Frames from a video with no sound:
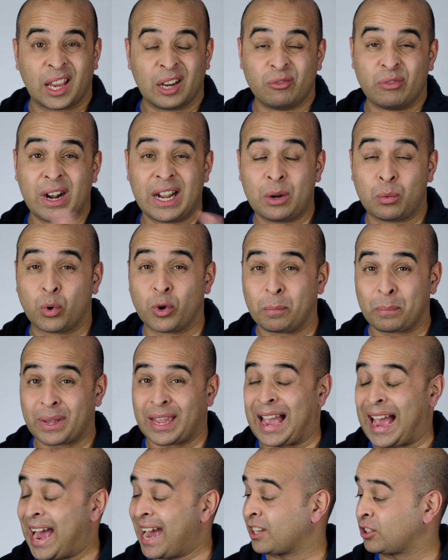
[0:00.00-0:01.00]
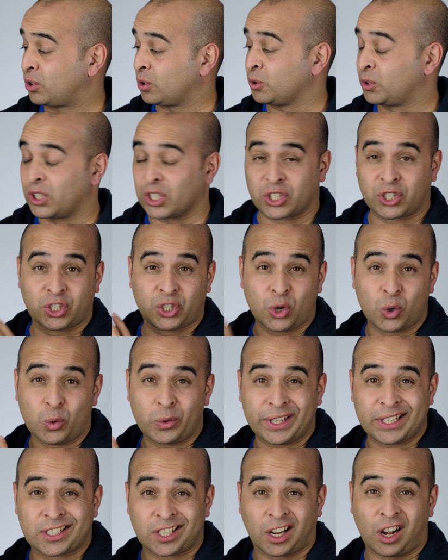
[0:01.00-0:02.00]
It really wouldn't be a hassle to shoot
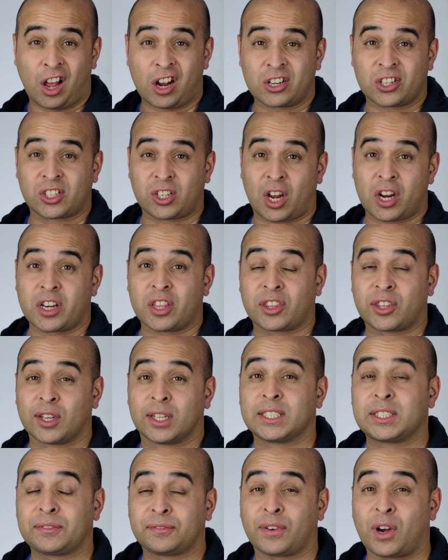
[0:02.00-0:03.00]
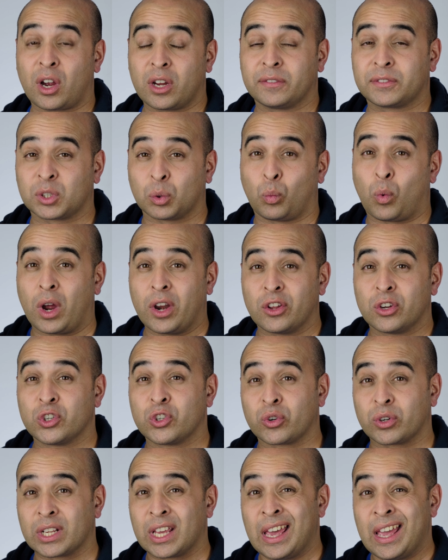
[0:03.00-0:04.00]
this alongside the 35 to
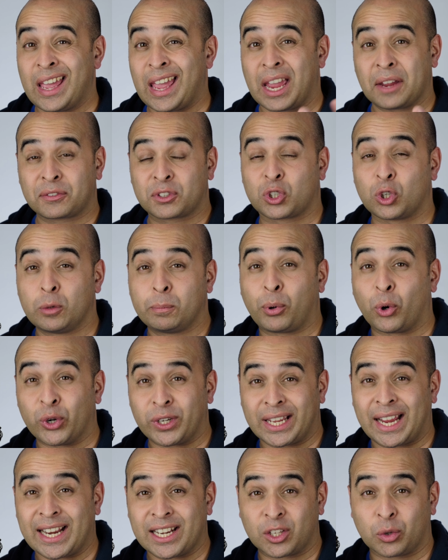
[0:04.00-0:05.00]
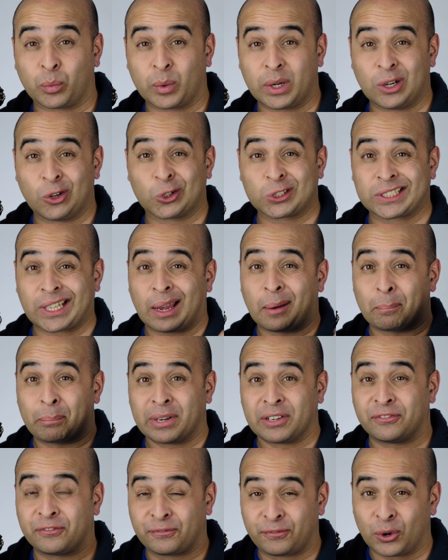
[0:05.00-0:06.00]
100 f2.8 that we looked at
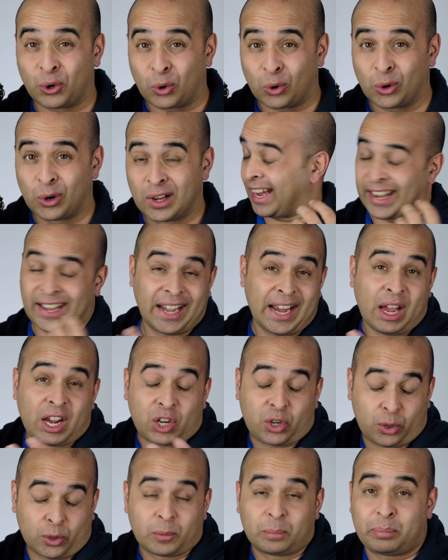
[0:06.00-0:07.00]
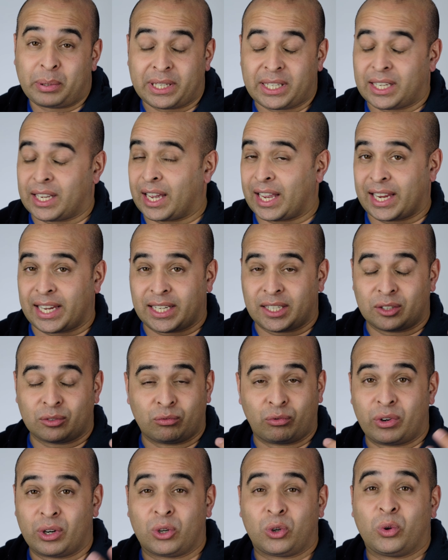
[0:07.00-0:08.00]
before. And that could be a
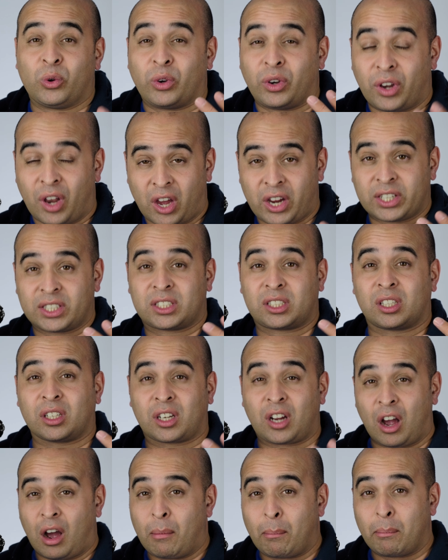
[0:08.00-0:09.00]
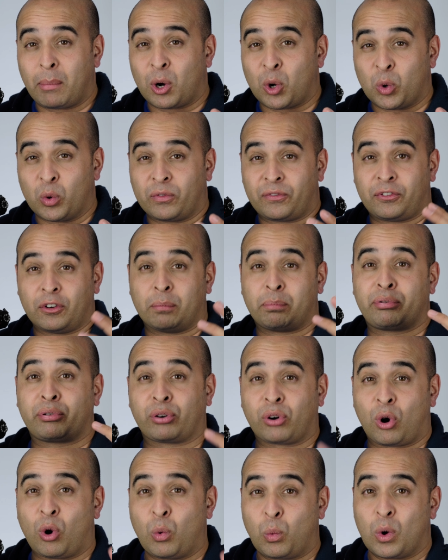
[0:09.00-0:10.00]
real nice combo for
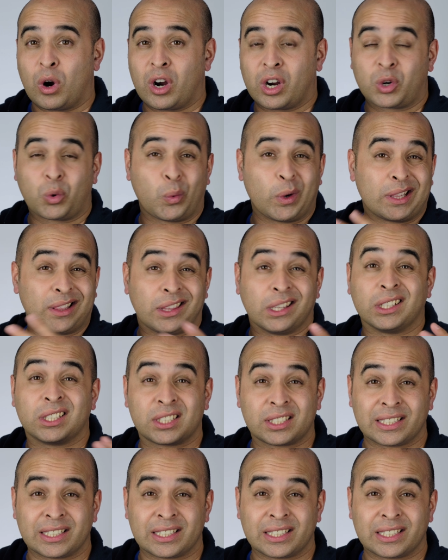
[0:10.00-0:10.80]
pro work with this